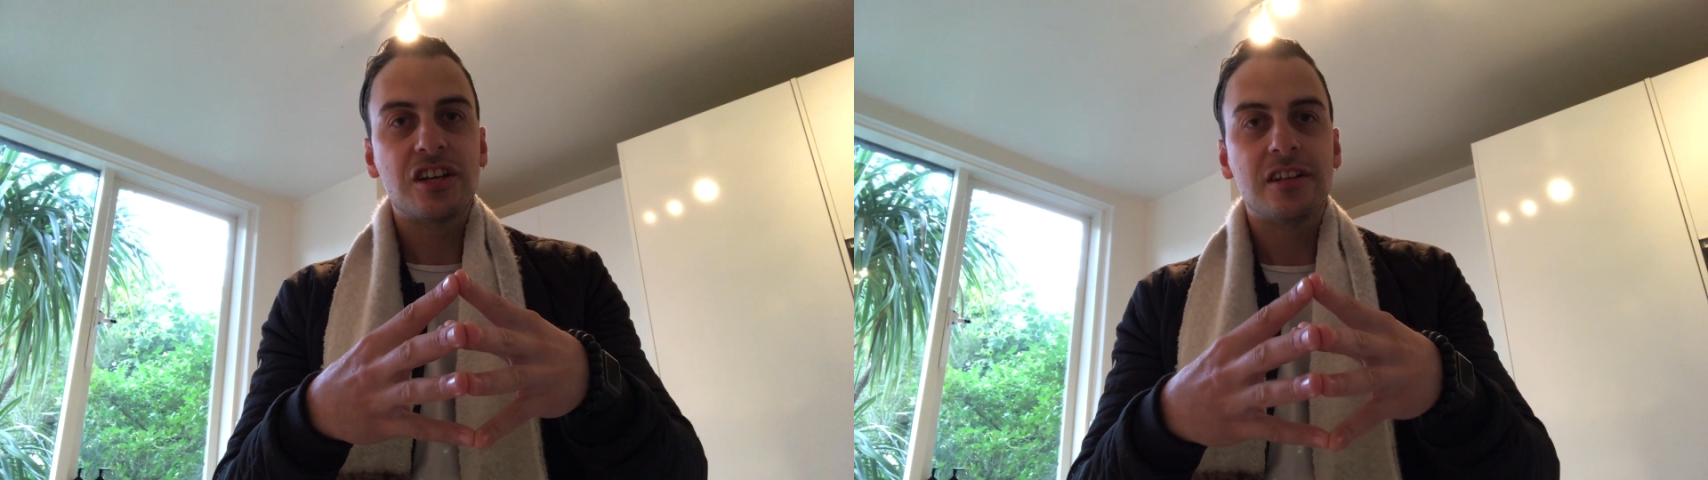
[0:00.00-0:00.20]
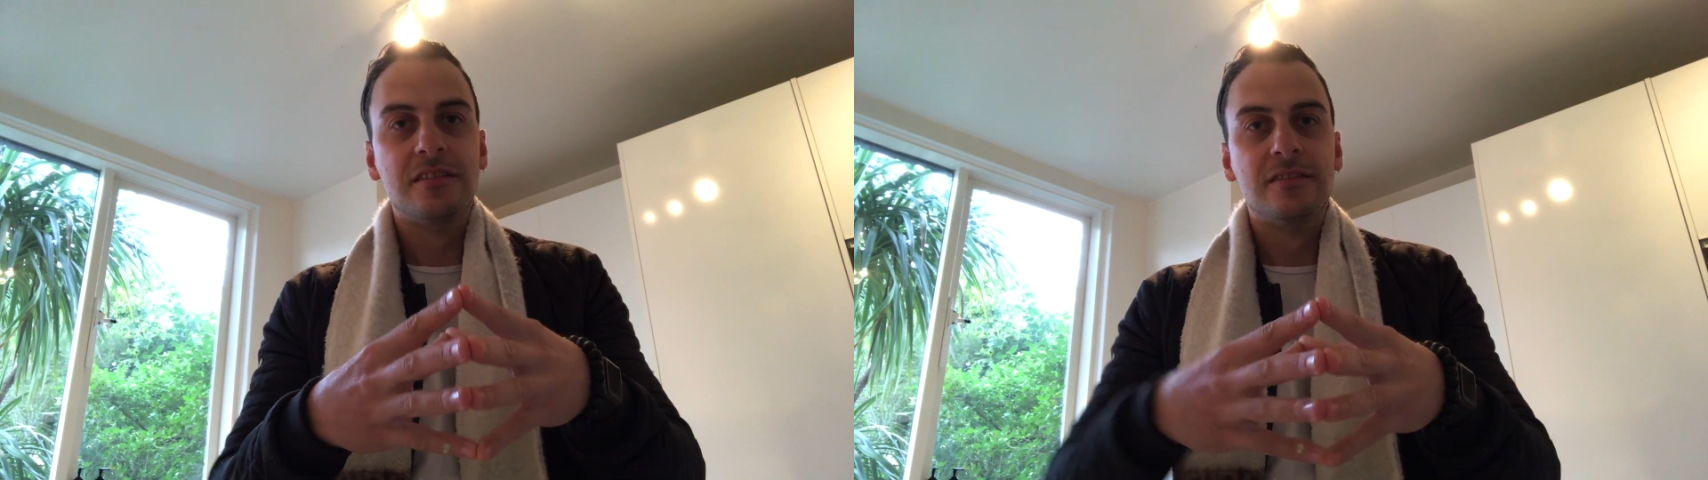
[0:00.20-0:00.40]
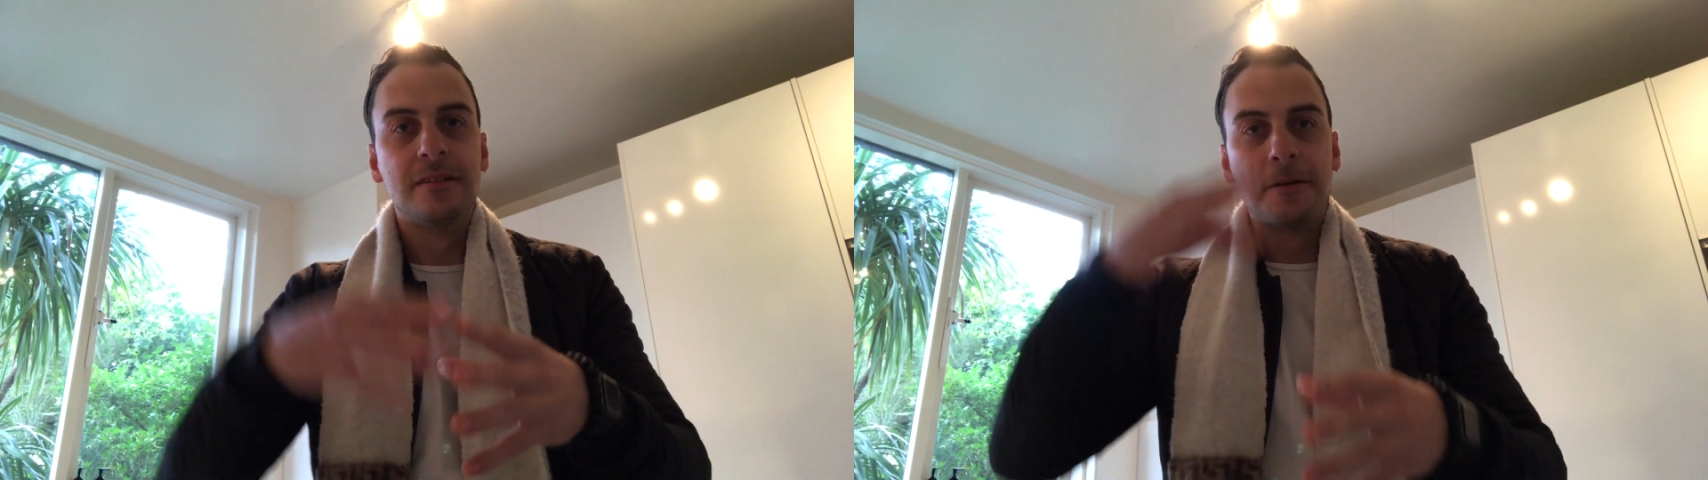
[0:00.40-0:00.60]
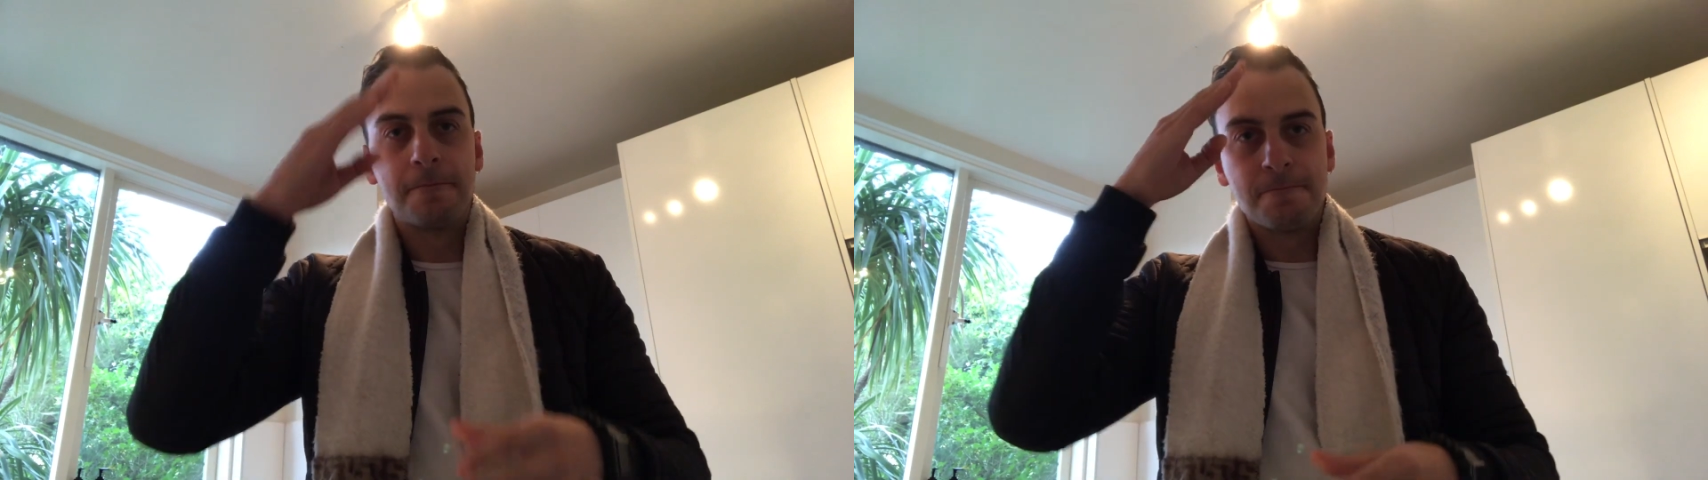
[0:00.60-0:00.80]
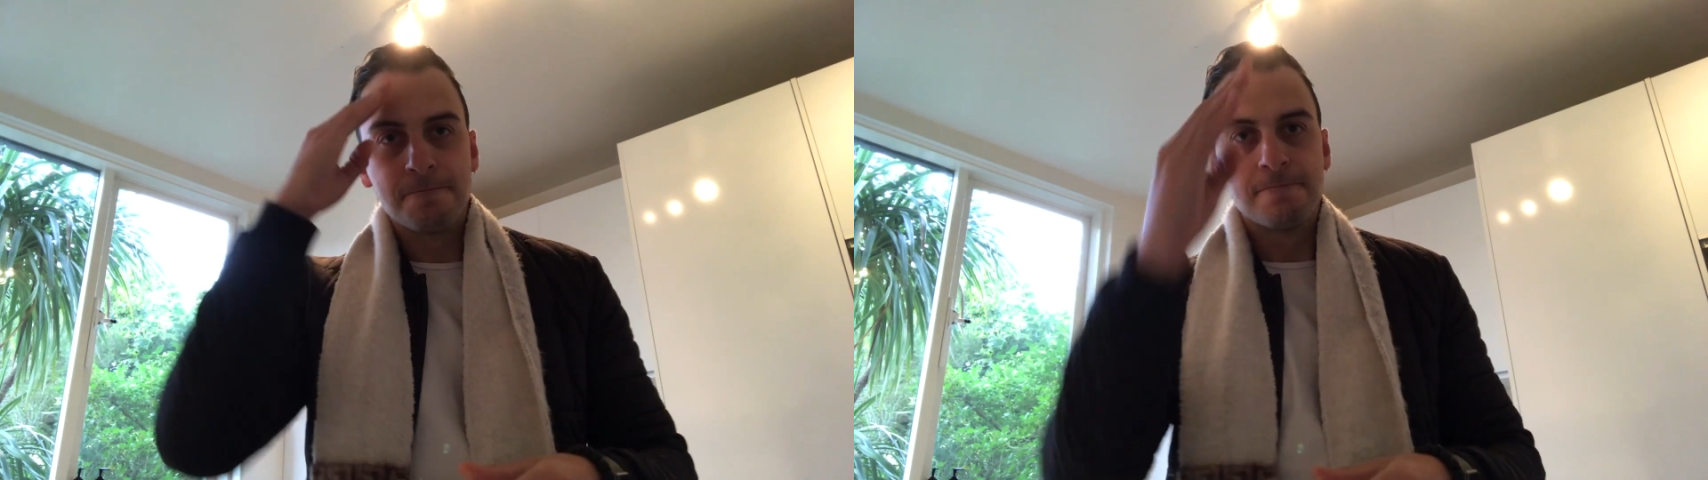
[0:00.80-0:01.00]
it.
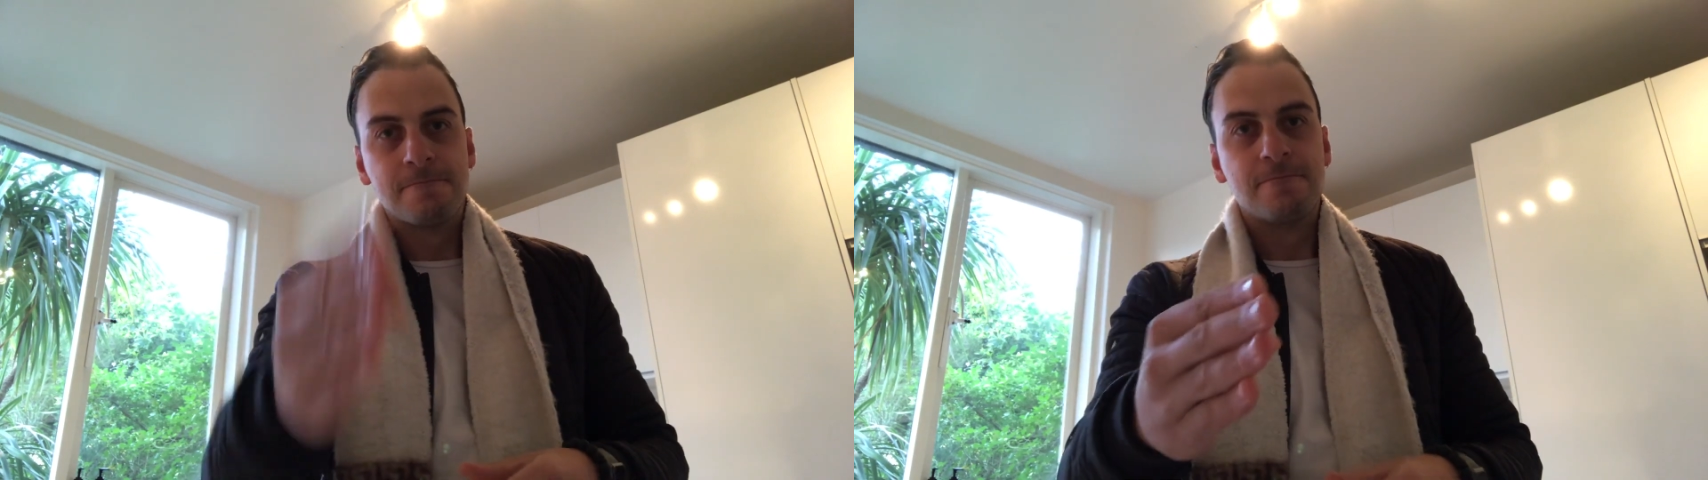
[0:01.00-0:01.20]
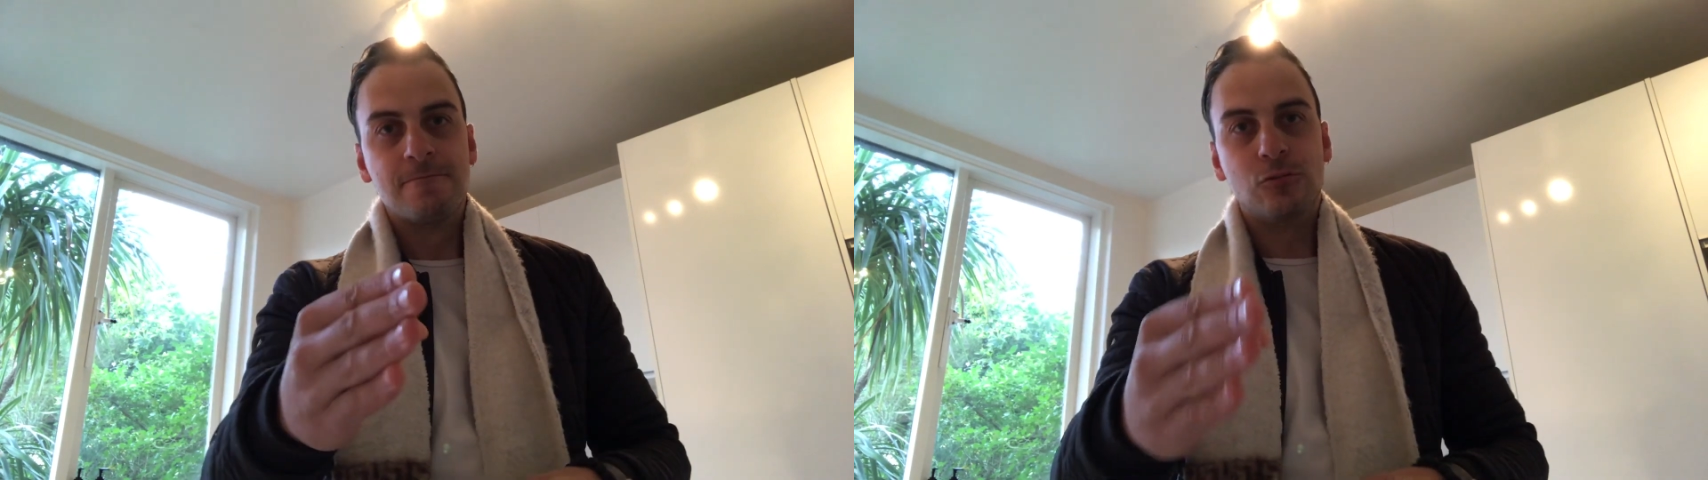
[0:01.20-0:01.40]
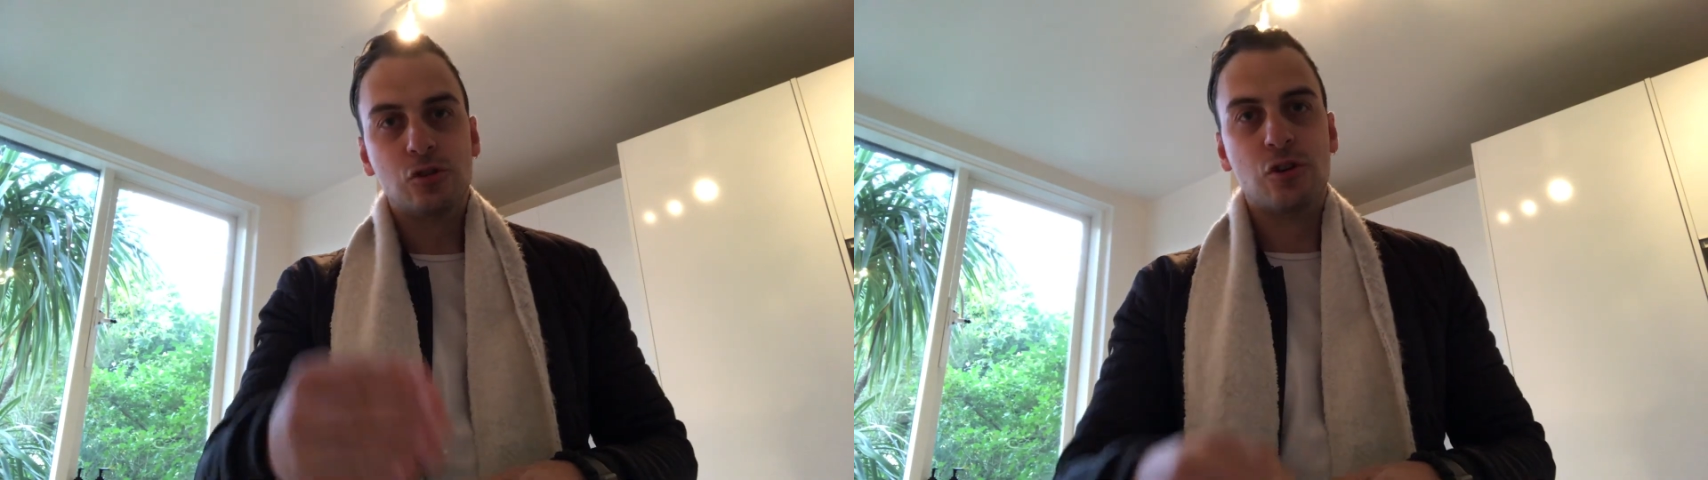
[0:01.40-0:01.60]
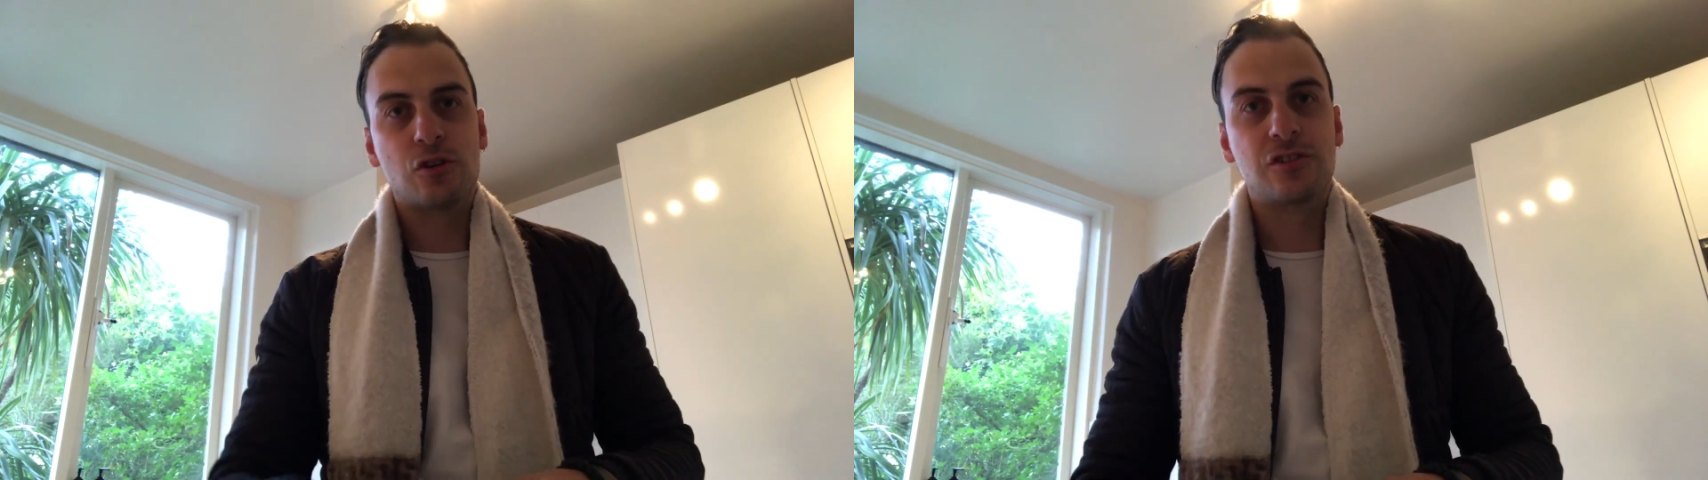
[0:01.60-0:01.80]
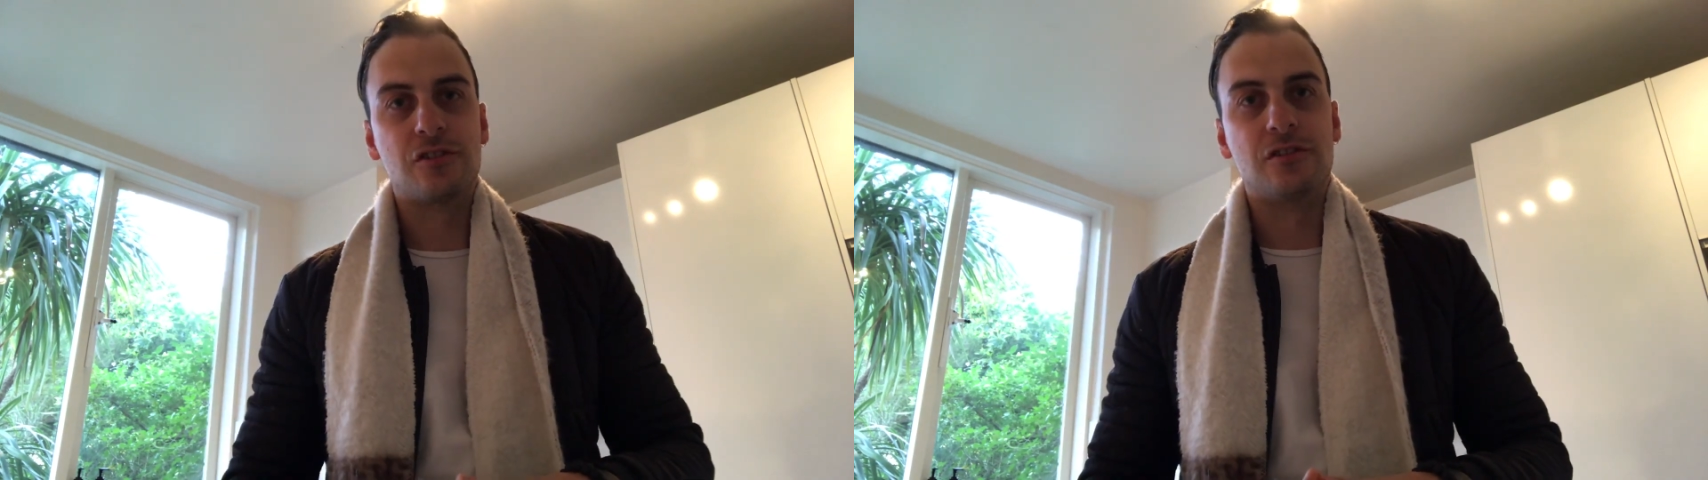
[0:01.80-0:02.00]
We'll
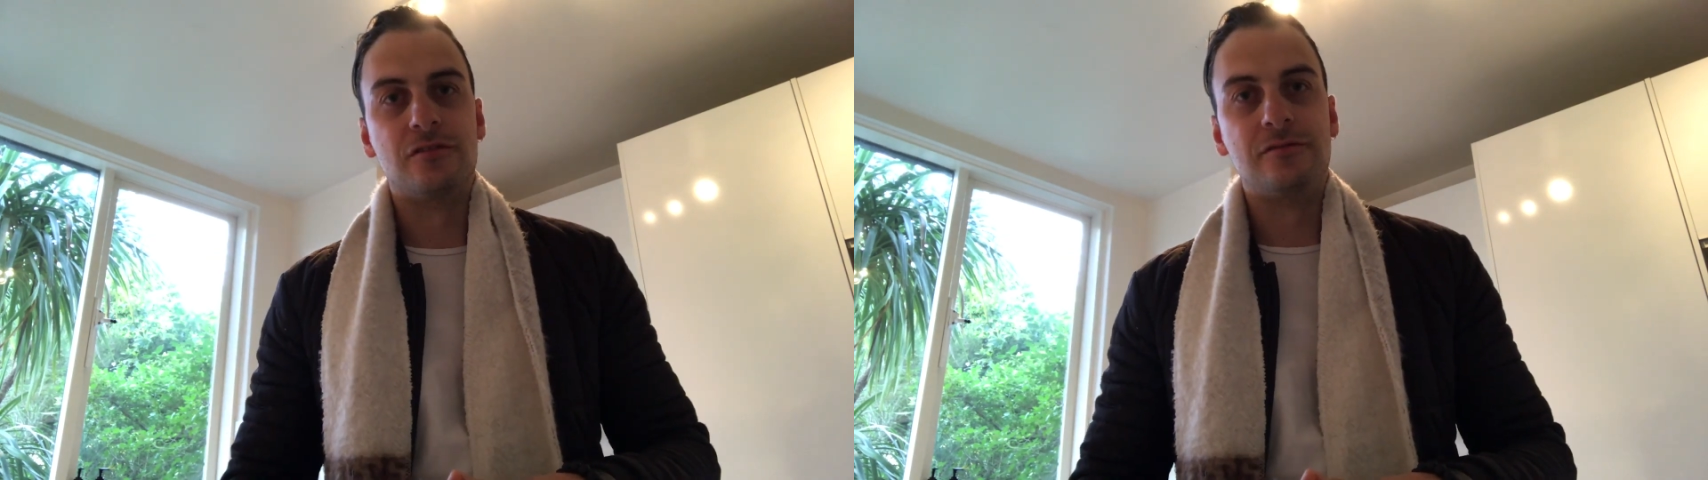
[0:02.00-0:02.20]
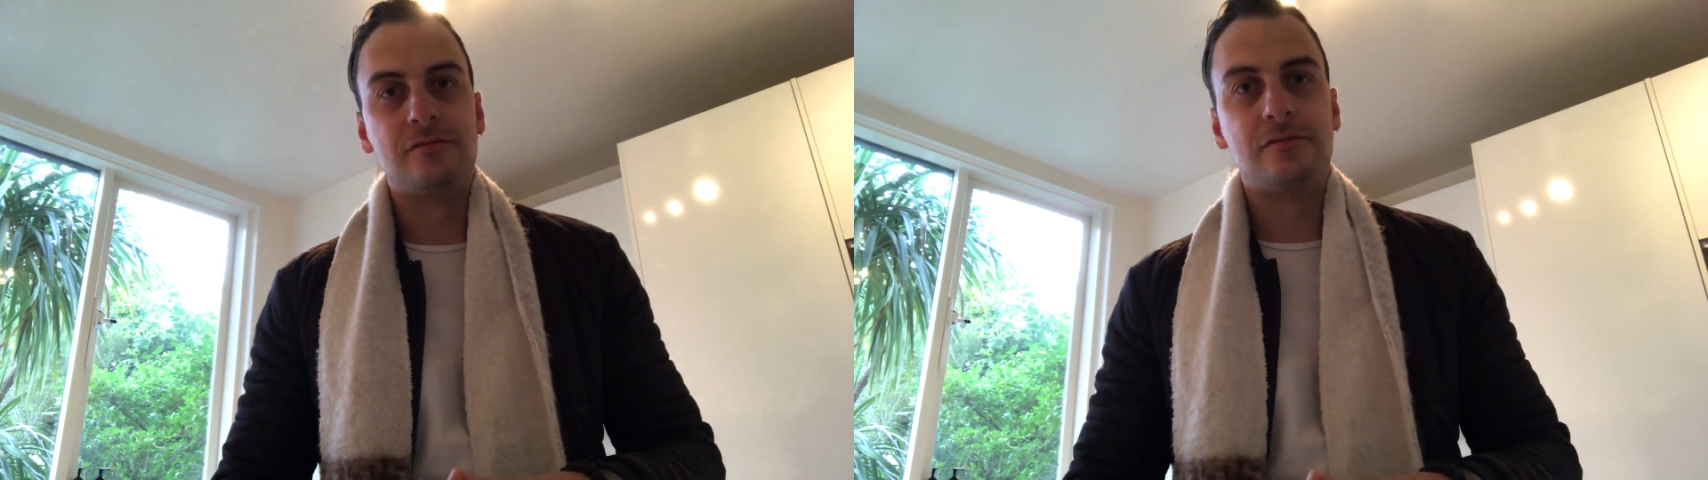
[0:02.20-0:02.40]
talk soon.